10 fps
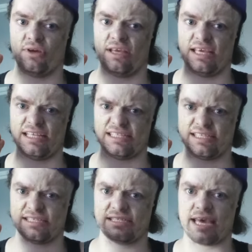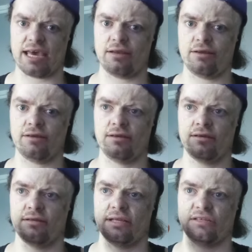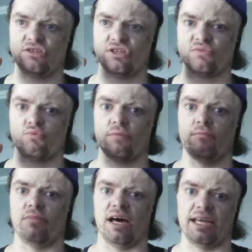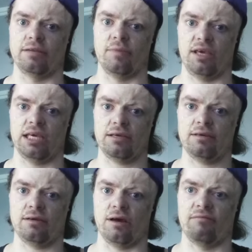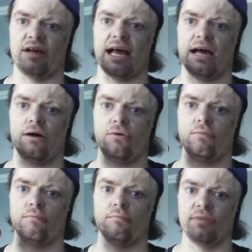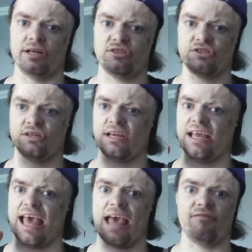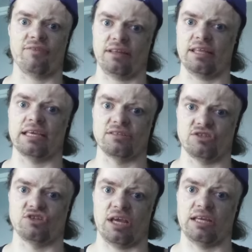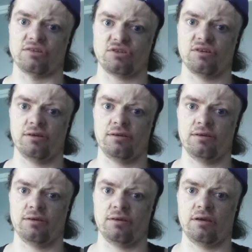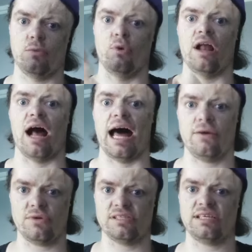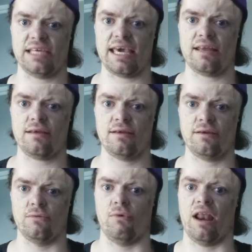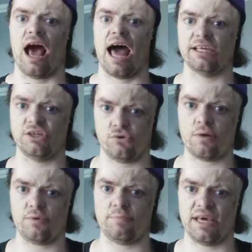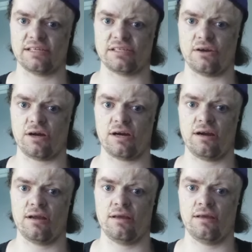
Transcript: But instead, they just remind me of how much everything has changed. When I was a kid, when I grew up with Pixar,